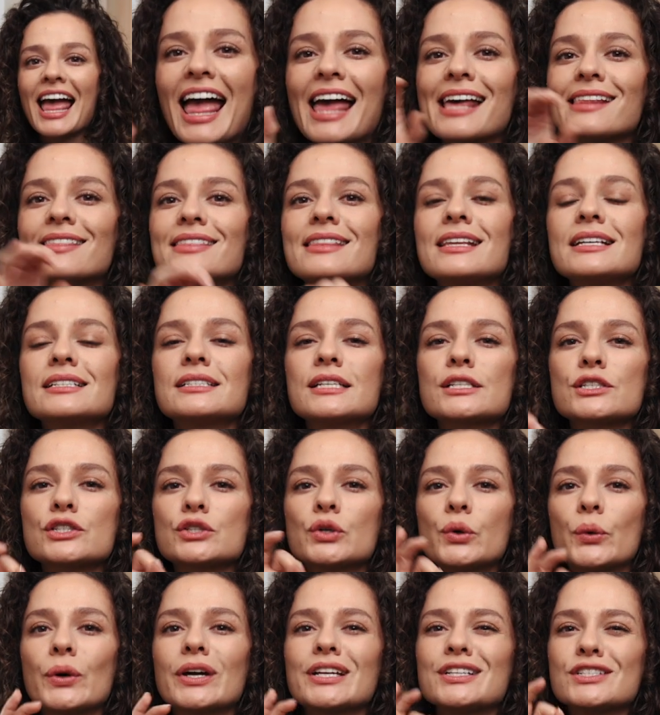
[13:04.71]
And this is
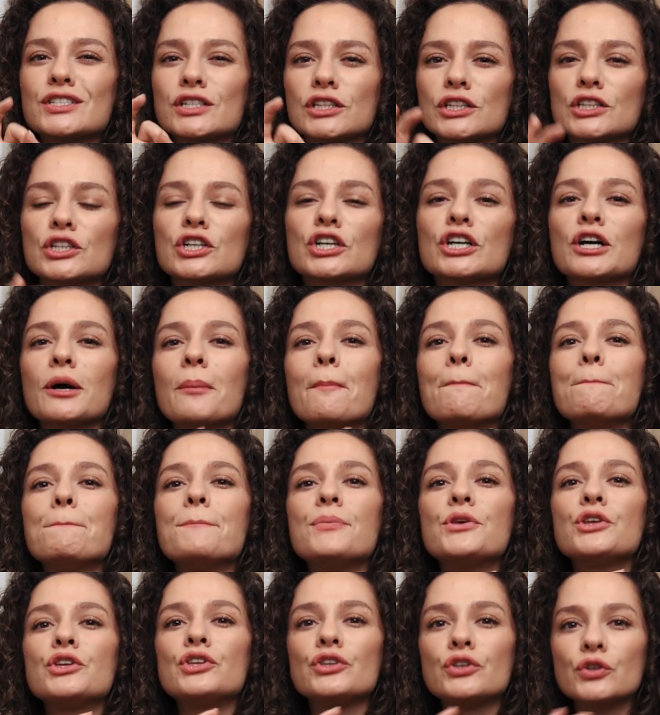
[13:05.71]
going to look
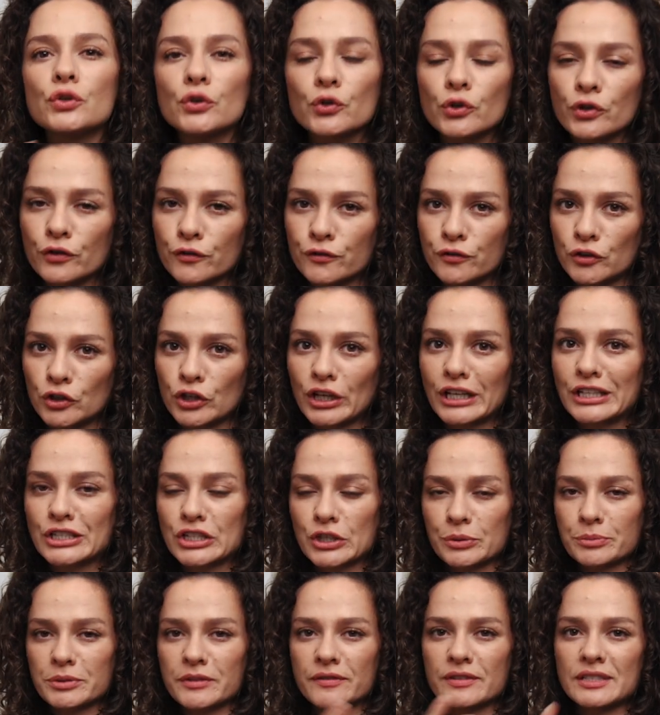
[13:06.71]
beautiful in
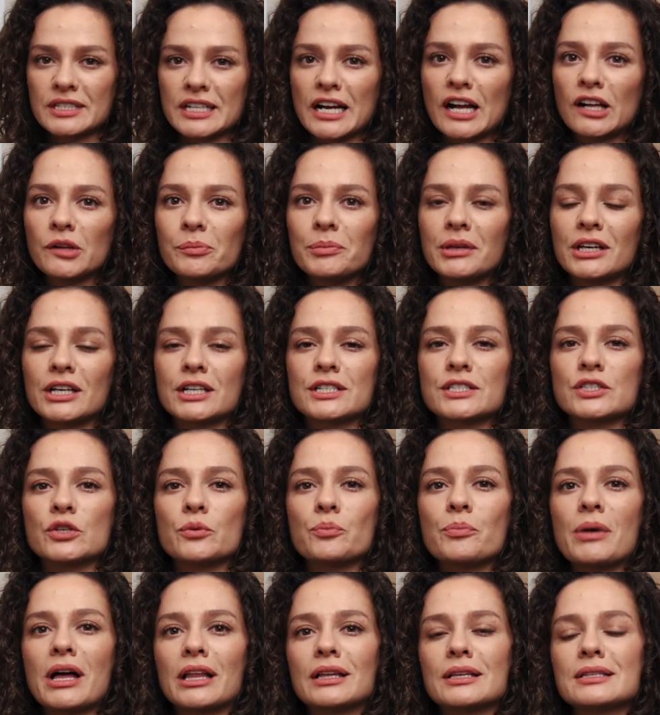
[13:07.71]
terms of style because
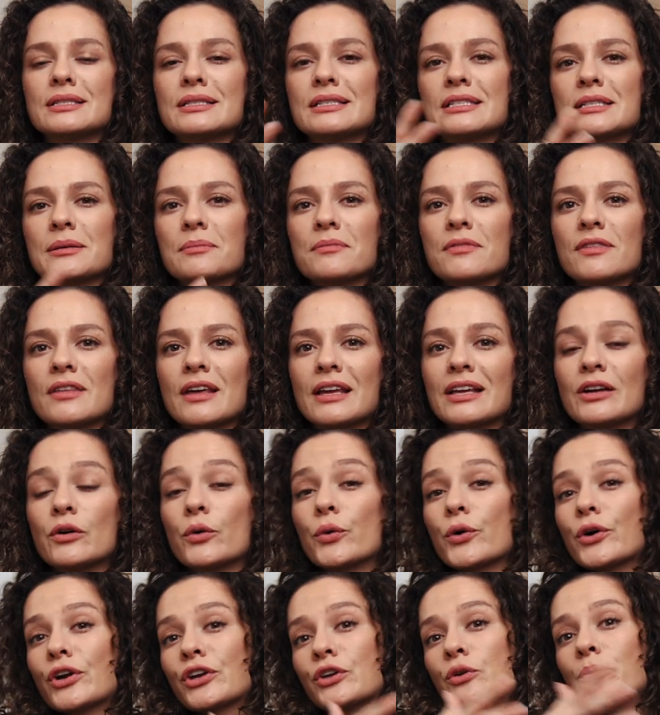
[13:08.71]
you balance something
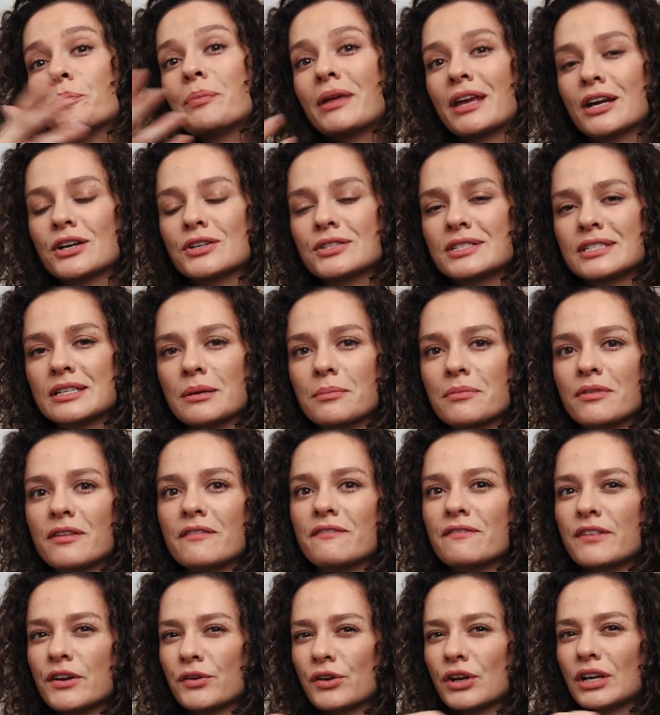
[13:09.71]
or you pair
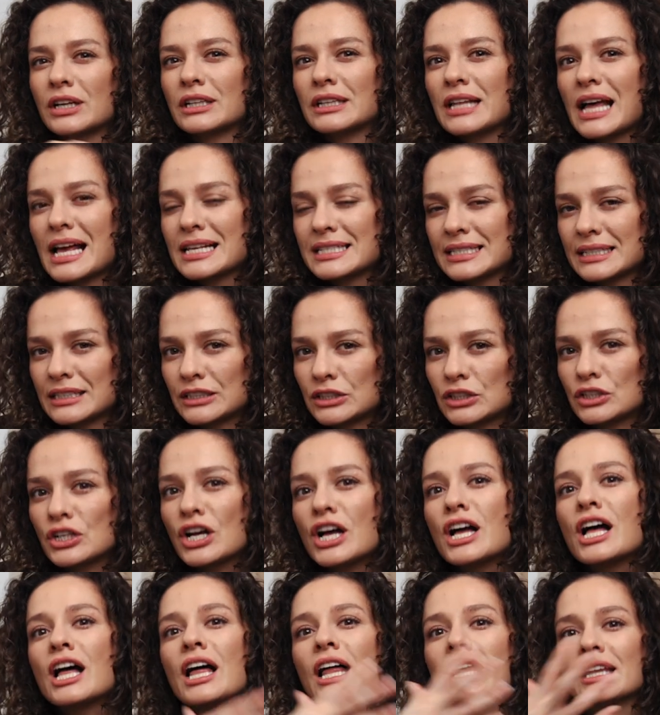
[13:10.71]
something very classical
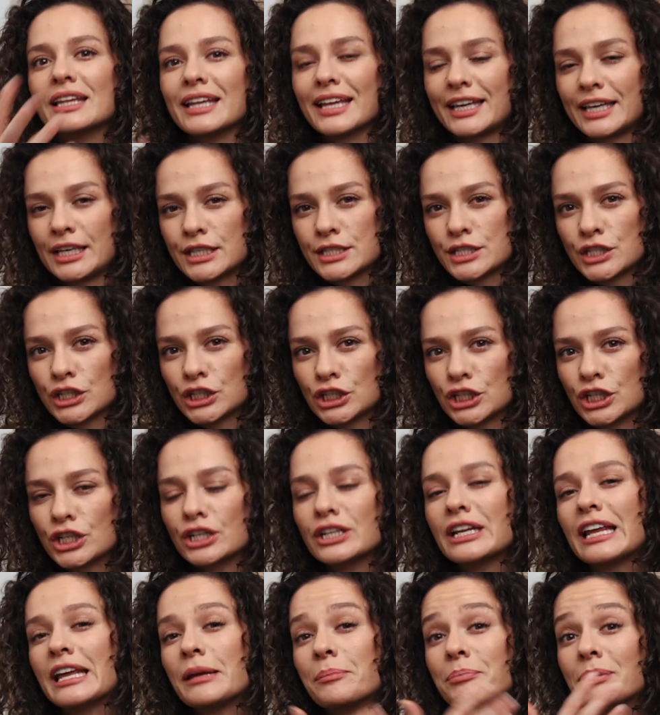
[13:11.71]
like a
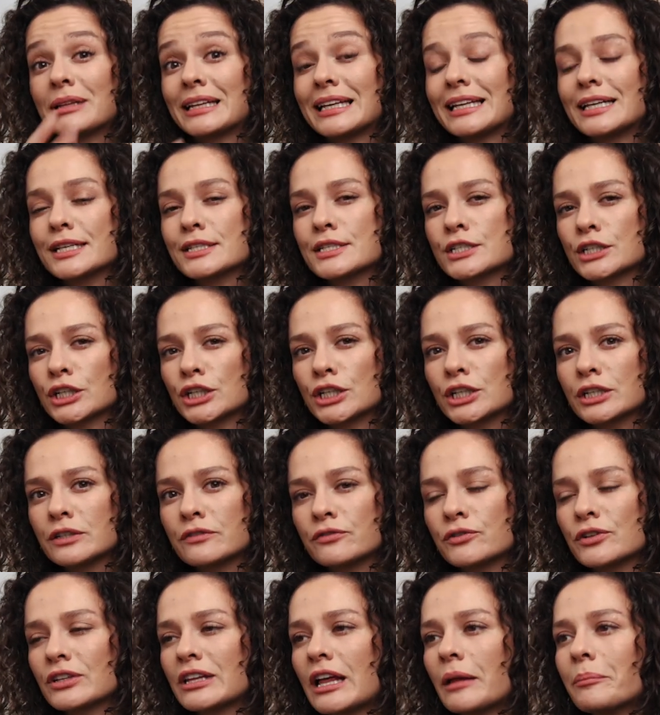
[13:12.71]
skirt, a pleated skirt
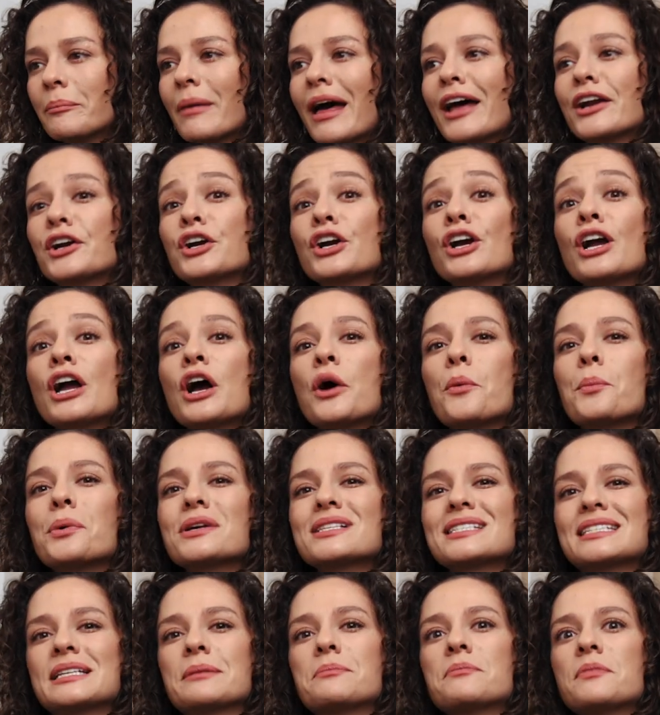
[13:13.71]
for that matter,
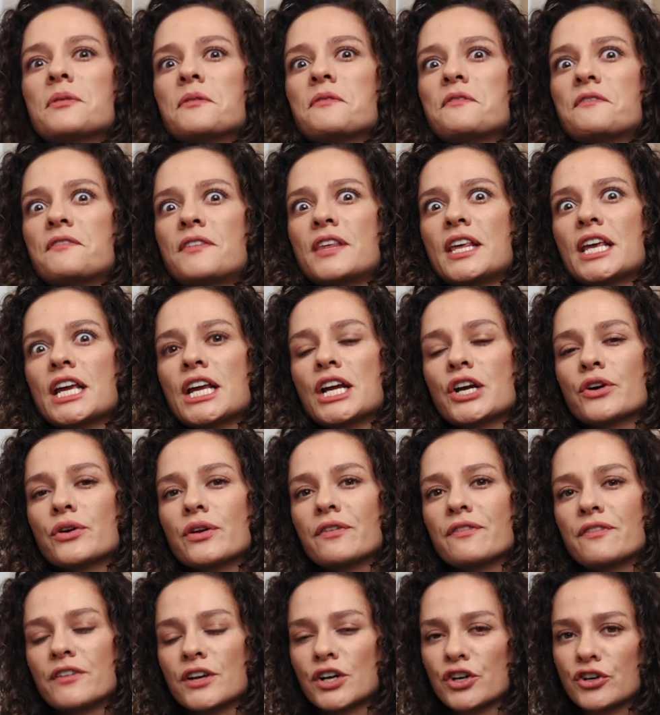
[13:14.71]
with something
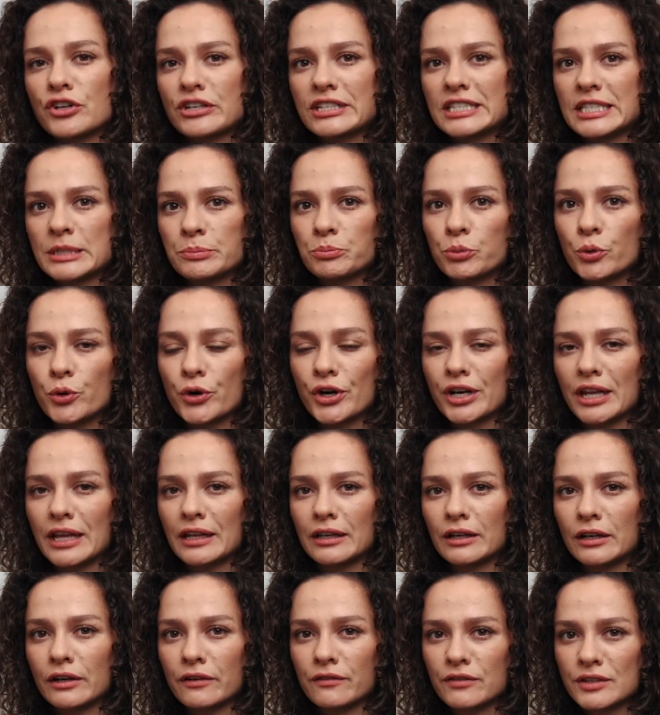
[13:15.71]
very, very sporty
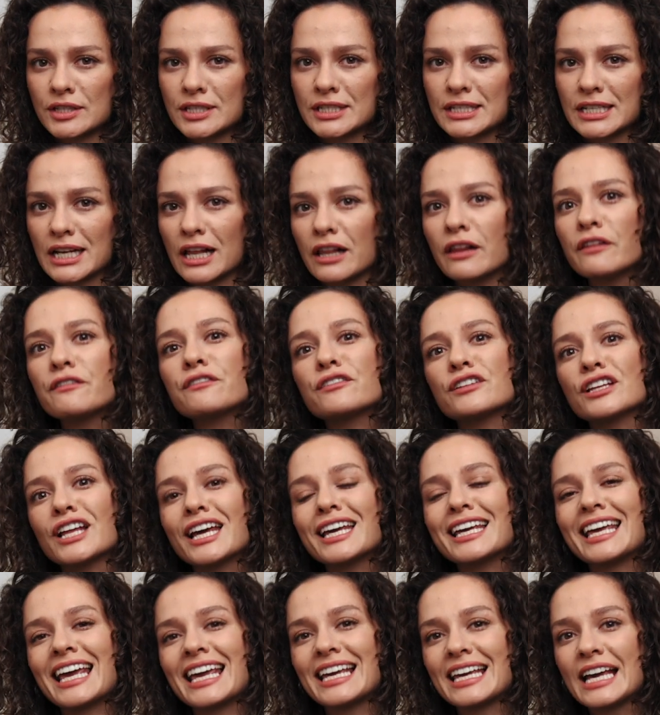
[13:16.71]
in and of itself
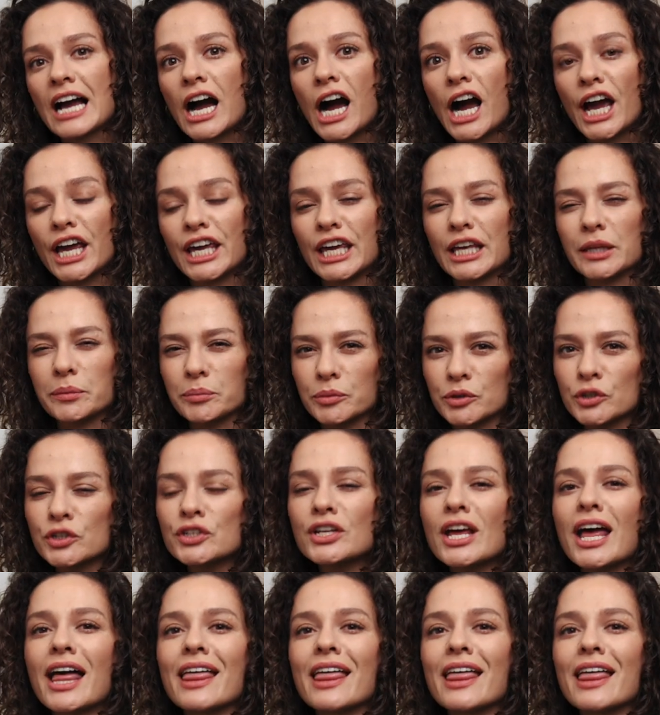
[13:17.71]
like a hiking boot.